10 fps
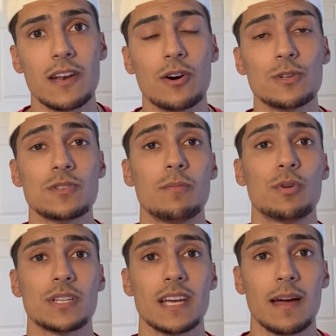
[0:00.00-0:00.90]
and also
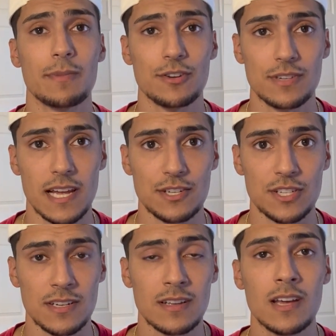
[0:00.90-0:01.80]
more time under
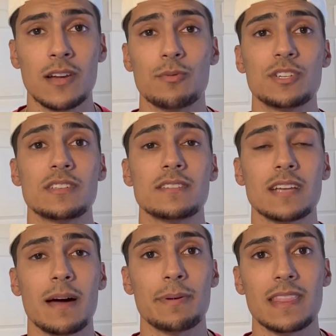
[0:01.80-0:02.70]
tension, which is a
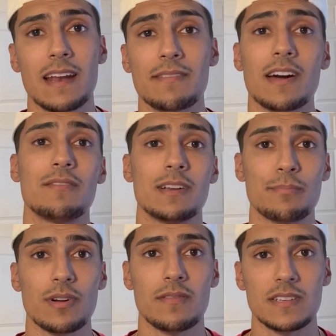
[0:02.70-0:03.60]
topic that I've covered in
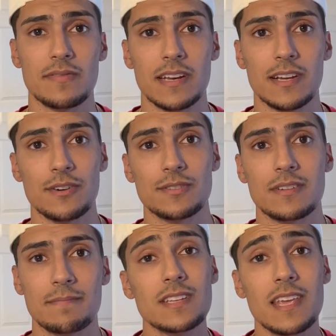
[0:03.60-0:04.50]
previous videos.
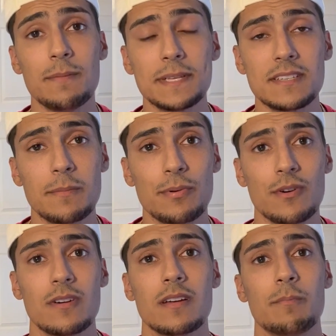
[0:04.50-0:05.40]
Just to keep it
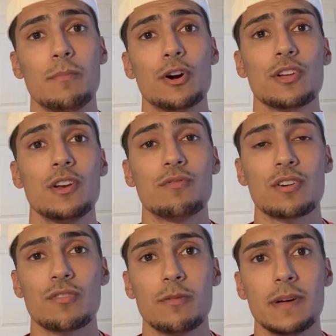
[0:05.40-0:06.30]
simple, motor unit
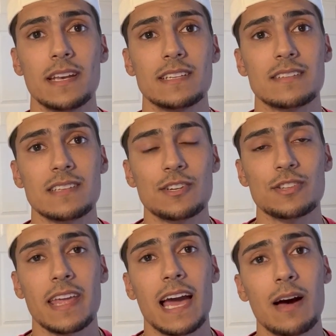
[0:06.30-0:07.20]
recruitment is
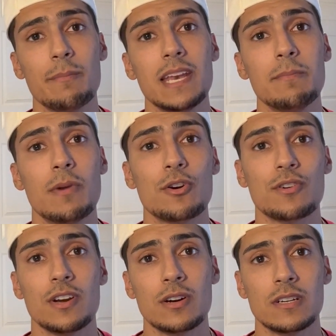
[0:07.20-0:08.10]
essentially how many
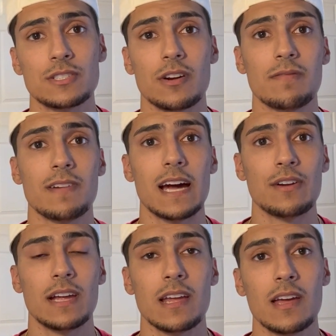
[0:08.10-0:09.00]
motor neurons are
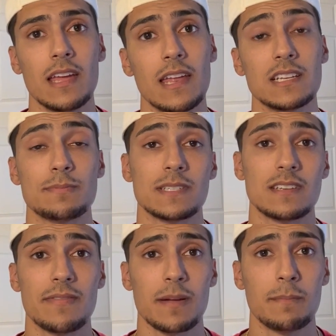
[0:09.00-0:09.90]
firing in a
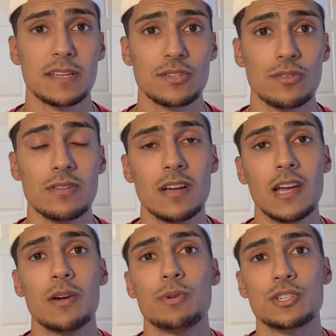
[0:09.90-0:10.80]
specific muscle,
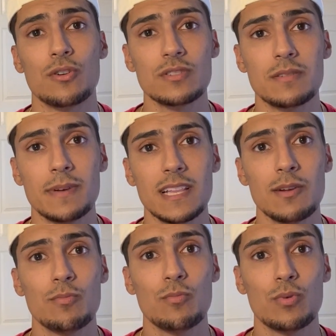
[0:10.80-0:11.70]
which
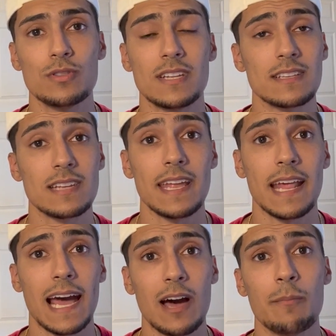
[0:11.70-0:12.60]
ultimately will
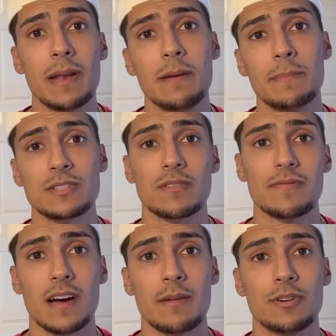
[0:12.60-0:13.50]
dictate how many
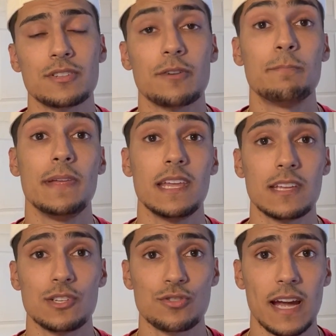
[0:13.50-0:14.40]
muscle fibers are
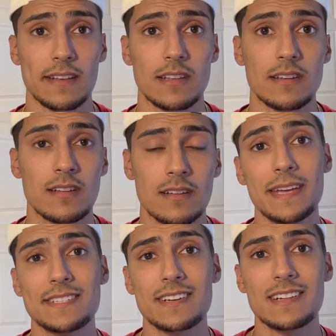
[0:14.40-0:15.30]
being contracted. And
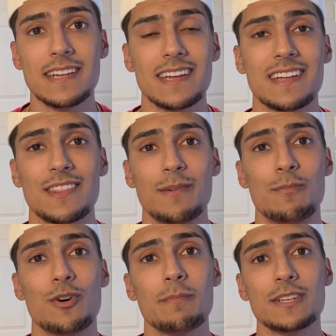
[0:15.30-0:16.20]
basically, the
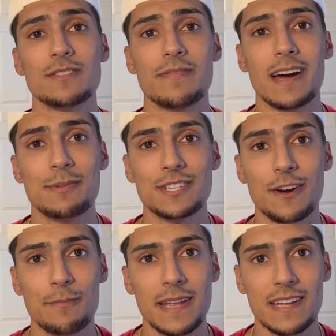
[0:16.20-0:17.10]
more muscle fibers
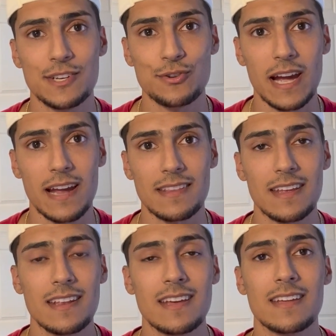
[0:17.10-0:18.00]
that are being
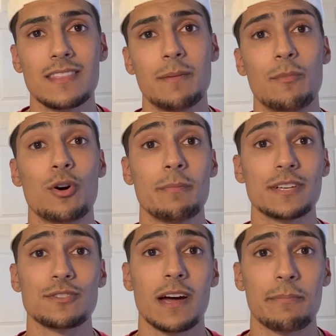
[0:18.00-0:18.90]
contracted, the more
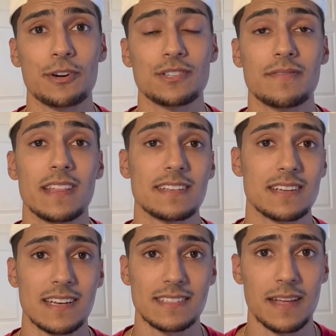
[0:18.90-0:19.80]
muscle hypertrophy
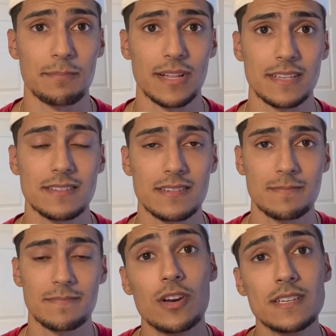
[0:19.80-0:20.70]
that's going to take place.
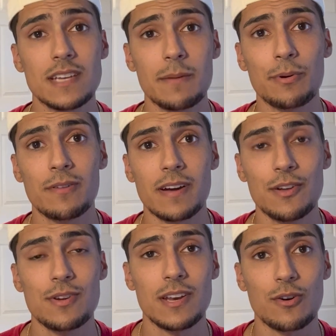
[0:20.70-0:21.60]
A good example of how
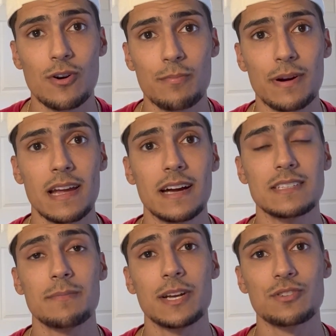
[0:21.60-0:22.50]
you can incorporate
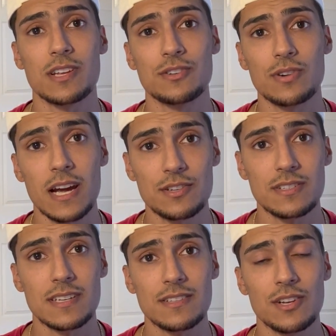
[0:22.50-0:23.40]
isometric
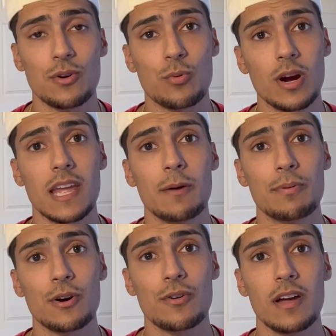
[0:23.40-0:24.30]
contractions into your workout
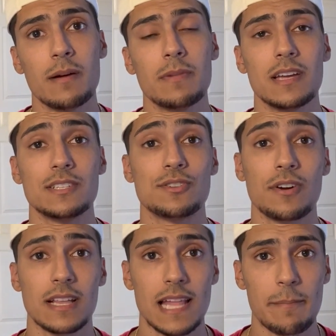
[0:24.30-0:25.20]
program is
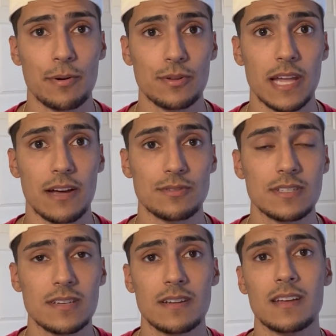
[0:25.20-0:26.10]
during lat pull
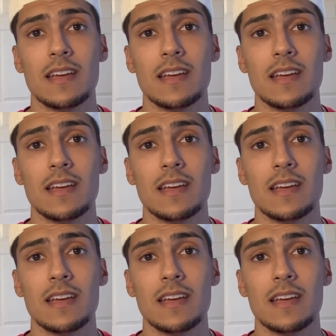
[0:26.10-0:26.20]
downs.